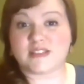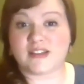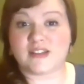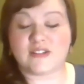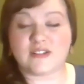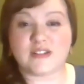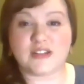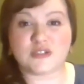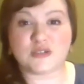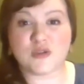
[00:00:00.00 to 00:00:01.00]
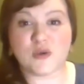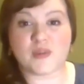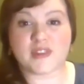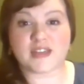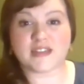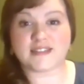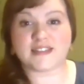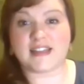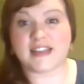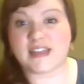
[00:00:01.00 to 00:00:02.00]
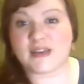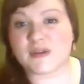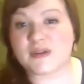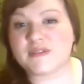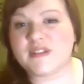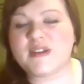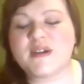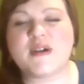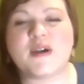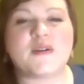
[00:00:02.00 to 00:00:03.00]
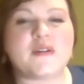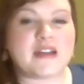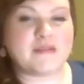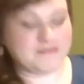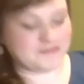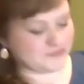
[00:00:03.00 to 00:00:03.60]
and I'll let you know what that is later. All right,